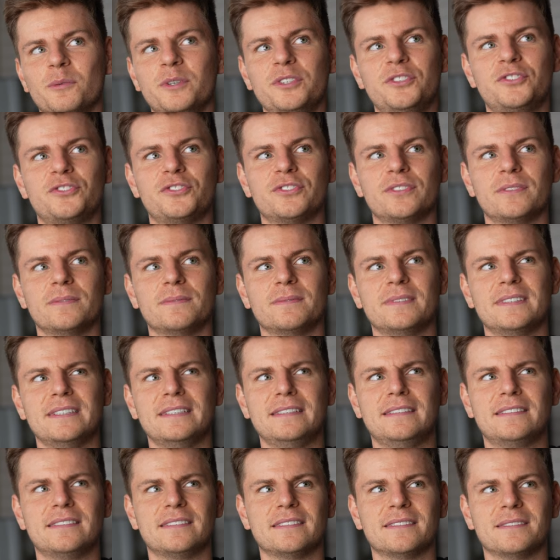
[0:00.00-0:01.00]
Which
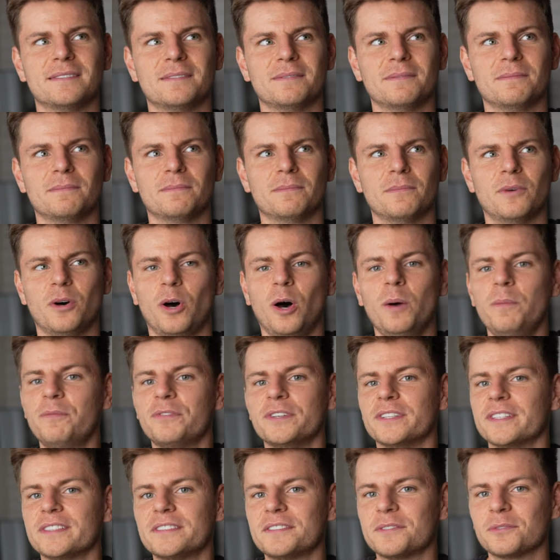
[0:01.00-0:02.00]
is
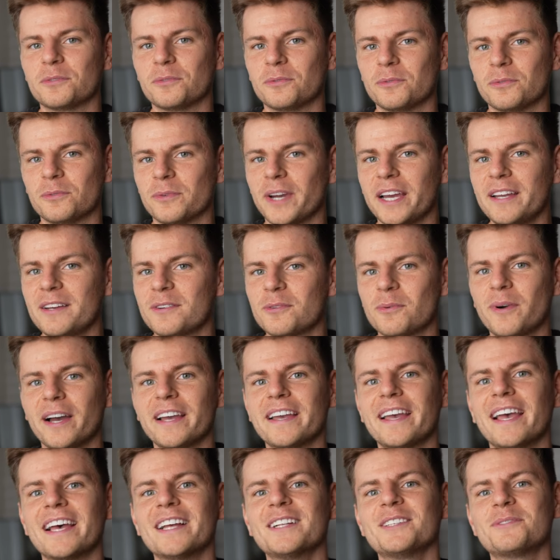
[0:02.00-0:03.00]
obvious right?
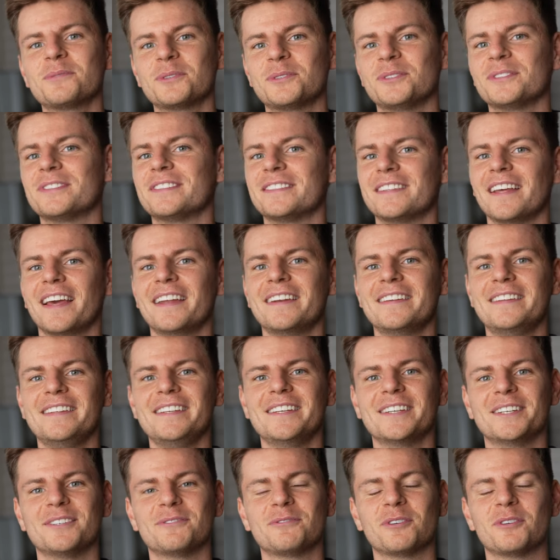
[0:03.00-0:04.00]
Why else would you stand
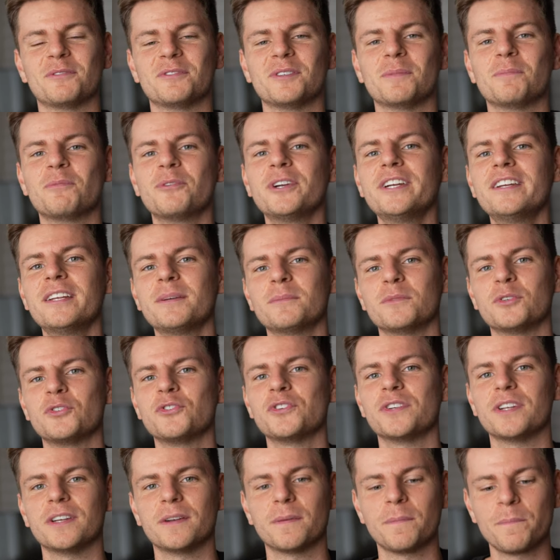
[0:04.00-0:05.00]
here in front of the printing
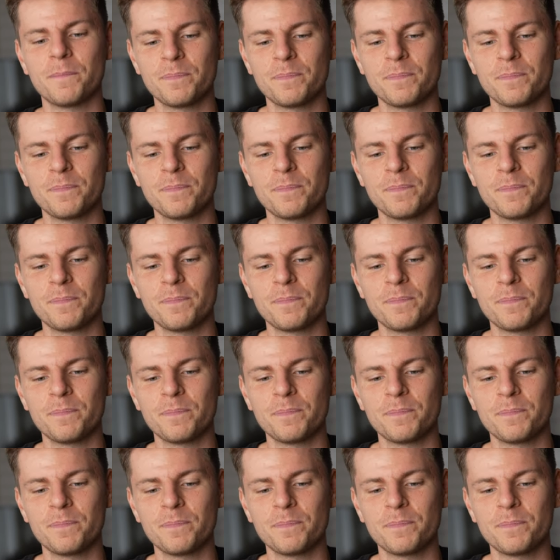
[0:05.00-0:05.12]
machine?